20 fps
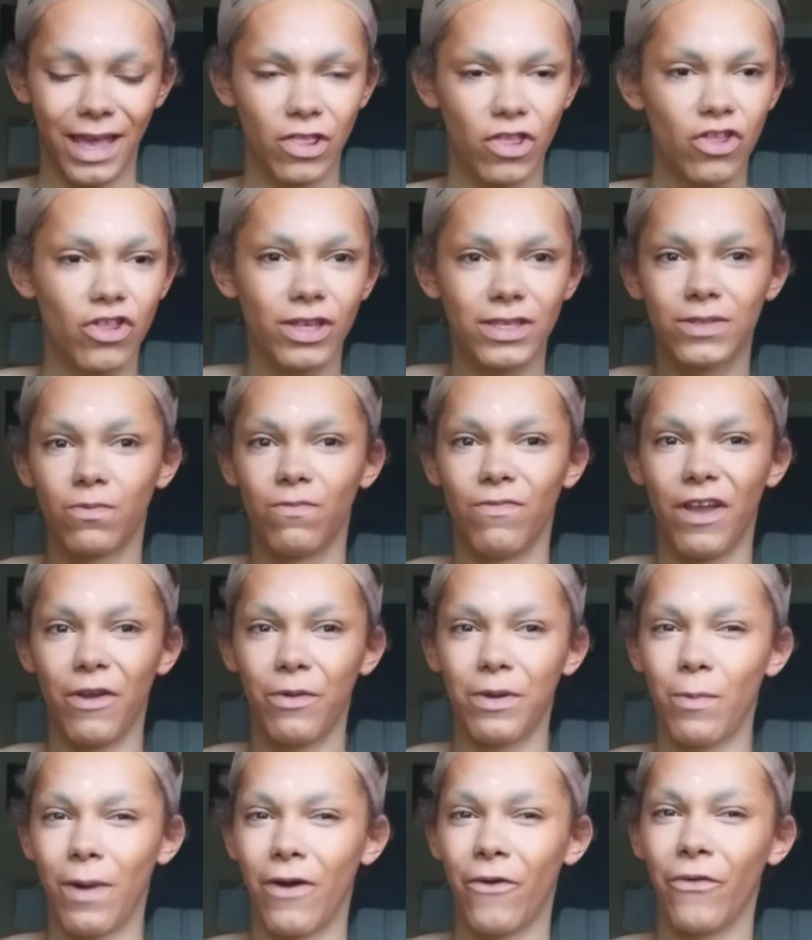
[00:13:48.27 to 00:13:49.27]
it's just
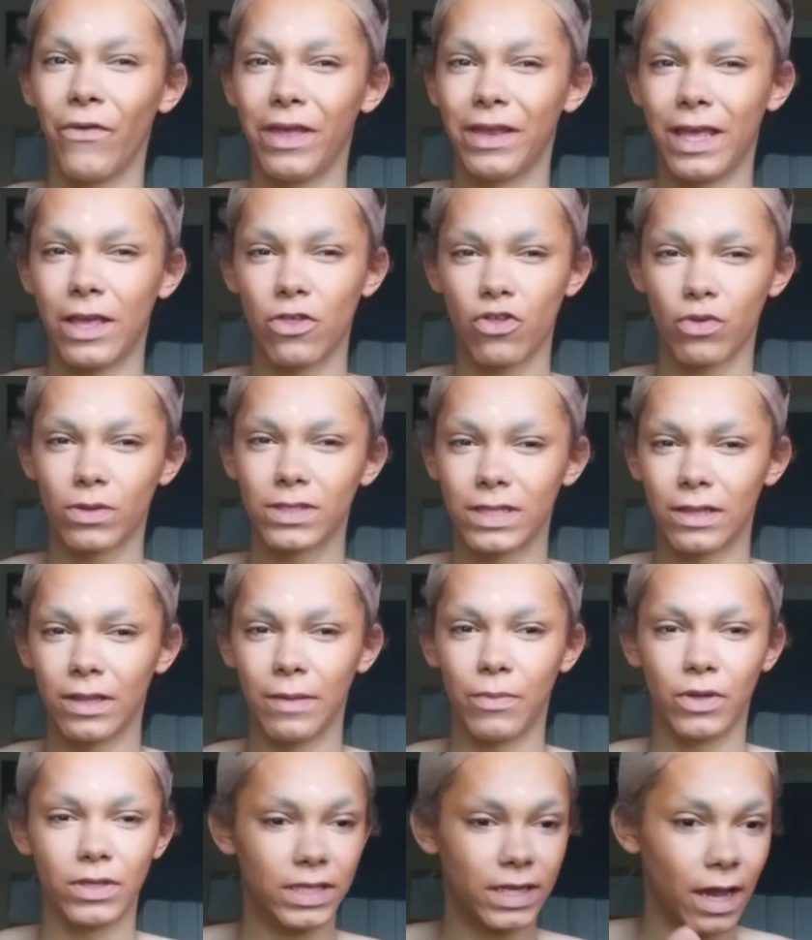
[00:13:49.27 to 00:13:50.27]
very well and
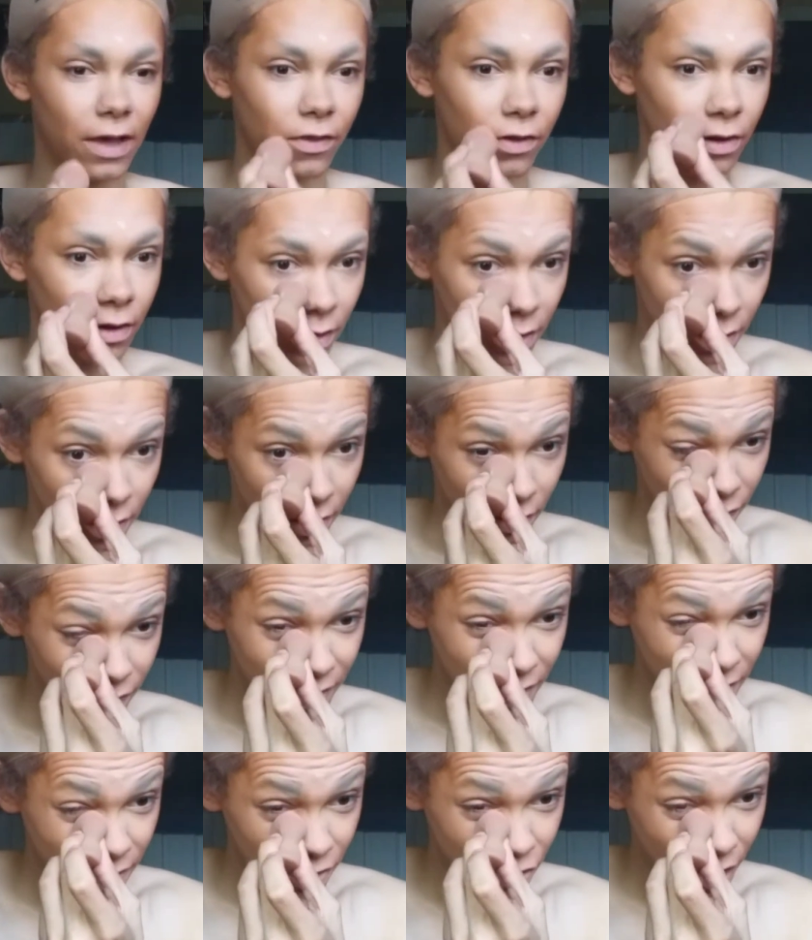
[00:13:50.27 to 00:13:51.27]
interestingly put together.
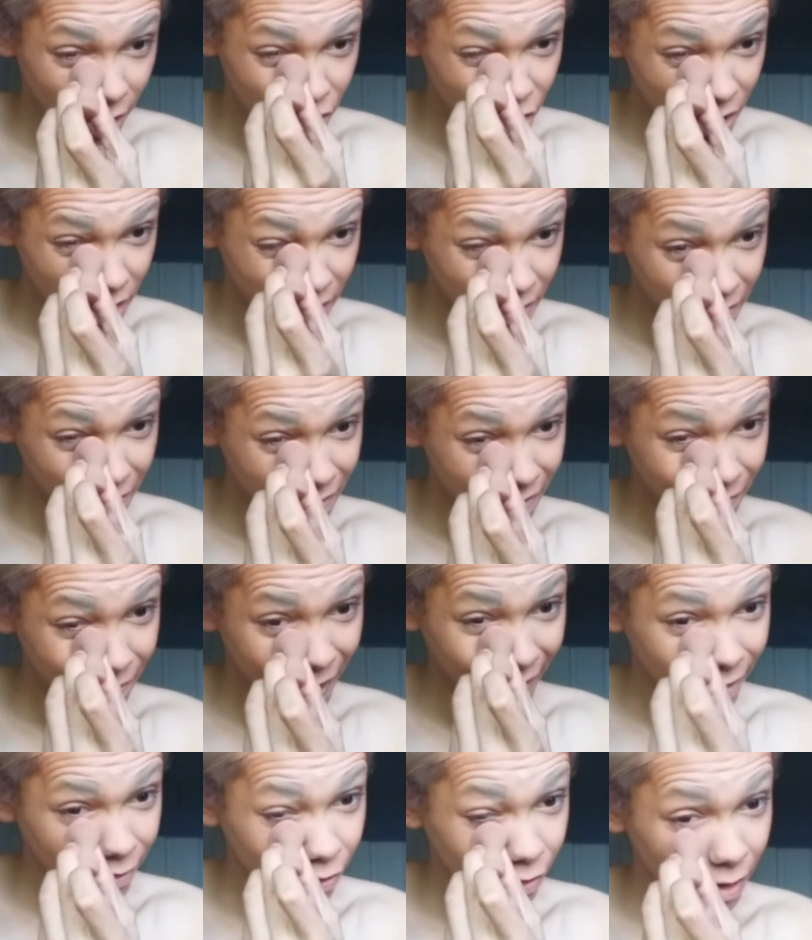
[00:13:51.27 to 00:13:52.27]
The judging
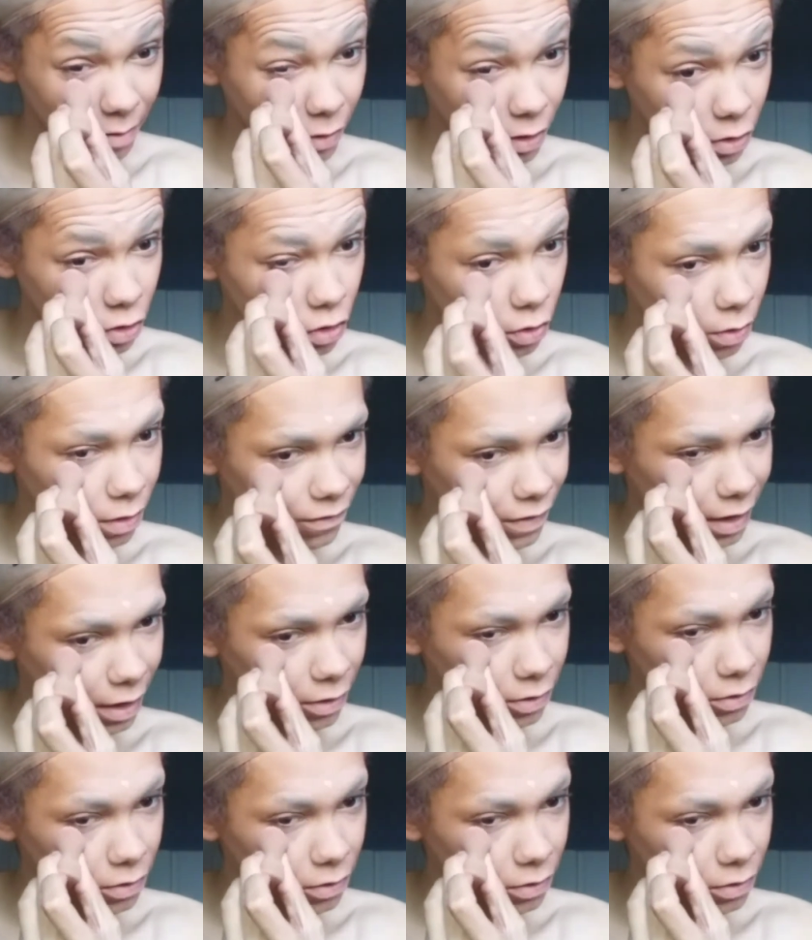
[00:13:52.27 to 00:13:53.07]
panel, I'm not sure if I